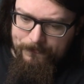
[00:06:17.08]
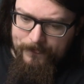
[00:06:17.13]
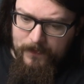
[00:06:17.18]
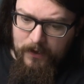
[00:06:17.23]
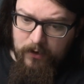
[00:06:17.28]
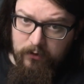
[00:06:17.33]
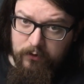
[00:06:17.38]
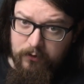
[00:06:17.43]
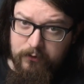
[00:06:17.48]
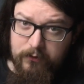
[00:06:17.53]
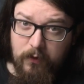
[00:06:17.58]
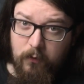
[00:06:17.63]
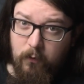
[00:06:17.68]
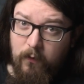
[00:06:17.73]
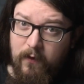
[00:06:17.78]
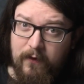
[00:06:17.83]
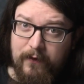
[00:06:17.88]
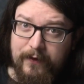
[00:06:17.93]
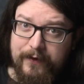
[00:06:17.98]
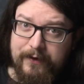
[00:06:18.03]
I don't know
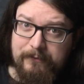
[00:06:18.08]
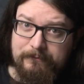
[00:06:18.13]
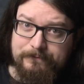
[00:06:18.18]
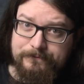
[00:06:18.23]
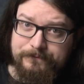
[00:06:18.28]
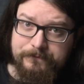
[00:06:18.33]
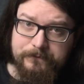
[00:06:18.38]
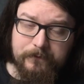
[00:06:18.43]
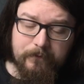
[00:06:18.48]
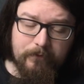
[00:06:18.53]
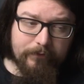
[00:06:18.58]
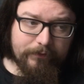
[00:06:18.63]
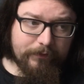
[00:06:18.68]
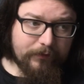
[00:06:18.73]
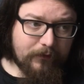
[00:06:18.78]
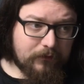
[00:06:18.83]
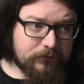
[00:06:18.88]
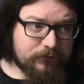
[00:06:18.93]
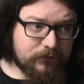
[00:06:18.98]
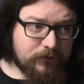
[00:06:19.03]
why,
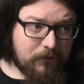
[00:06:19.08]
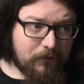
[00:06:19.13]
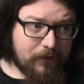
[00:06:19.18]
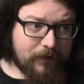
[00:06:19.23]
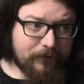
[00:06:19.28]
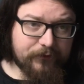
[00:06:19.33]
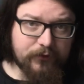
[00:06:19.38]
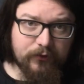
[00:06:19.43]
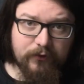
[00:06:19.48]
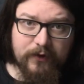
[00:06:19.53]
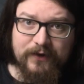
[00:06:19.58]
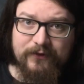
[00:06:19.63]
after